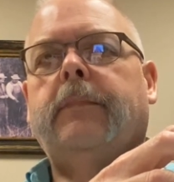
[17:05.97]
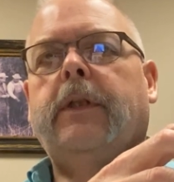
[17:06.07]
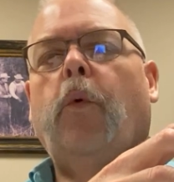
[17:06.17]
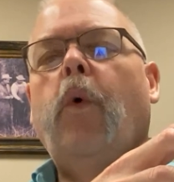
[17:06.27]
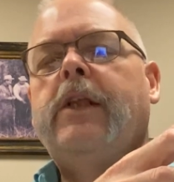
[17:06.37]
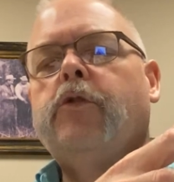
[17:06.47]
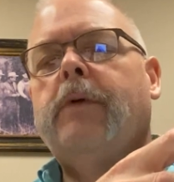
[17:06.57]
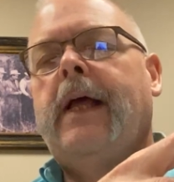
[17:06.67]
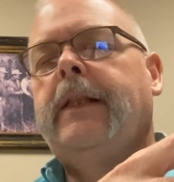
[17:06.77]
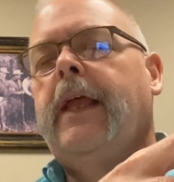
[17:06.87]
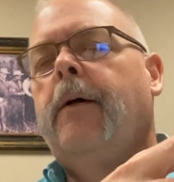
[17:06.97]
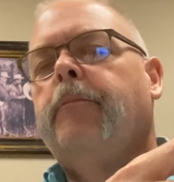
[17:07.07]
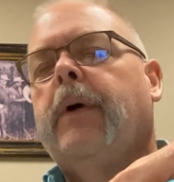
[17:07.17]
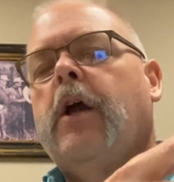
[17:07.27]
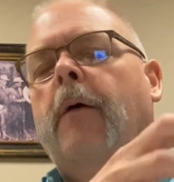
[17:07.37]
the ones around them
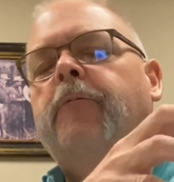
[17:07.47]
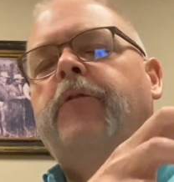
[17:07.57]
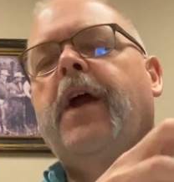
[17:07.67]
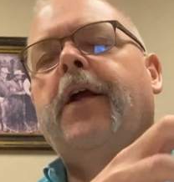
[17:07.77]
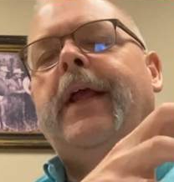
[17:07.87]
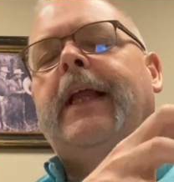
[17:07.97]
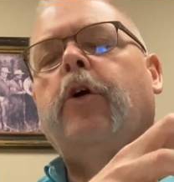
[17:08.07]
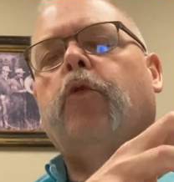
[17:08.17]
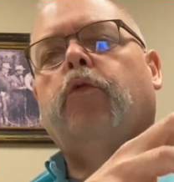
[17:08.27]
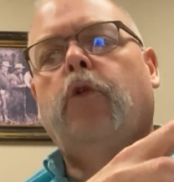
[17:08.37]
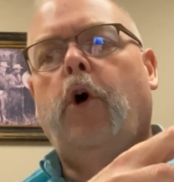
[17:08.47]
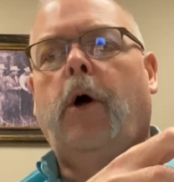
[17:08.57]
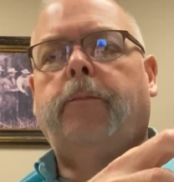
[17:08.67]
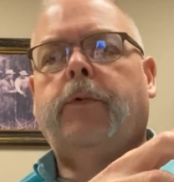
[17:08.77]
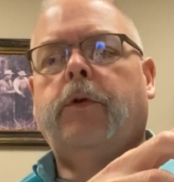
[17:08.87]
become very
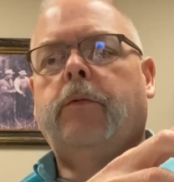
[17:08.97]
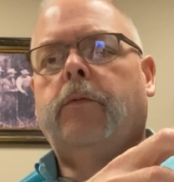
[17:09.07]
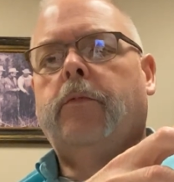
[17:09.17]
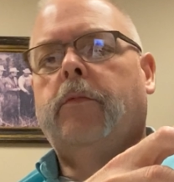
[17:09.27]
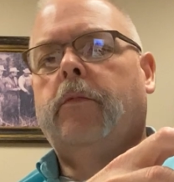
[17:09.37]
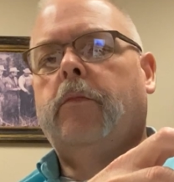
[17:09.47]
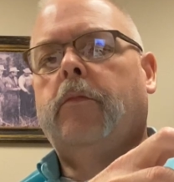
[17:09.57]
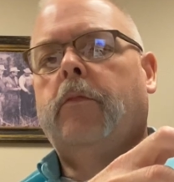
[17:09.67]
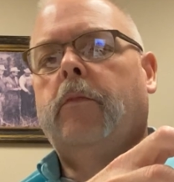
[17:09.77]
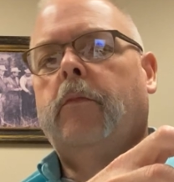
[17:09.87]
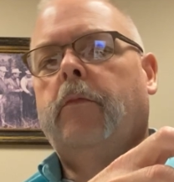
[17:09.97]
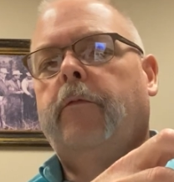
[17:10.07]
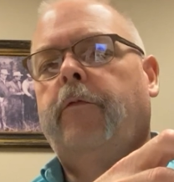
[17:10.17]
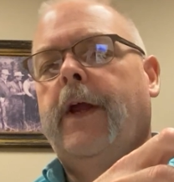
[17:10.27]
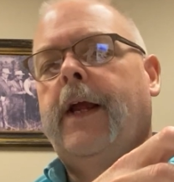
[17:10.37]
corrupt.
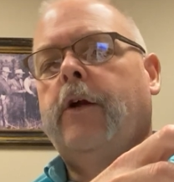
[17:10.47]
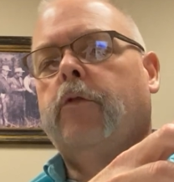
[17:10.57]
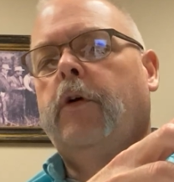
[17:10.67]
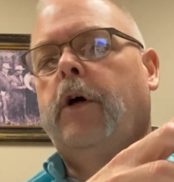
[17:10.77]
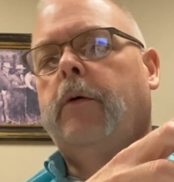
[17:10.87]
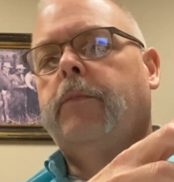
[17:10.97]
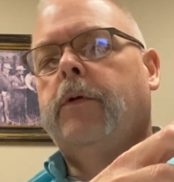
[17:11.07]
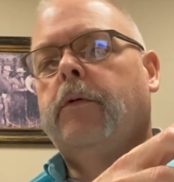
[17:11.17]
Very corrupt.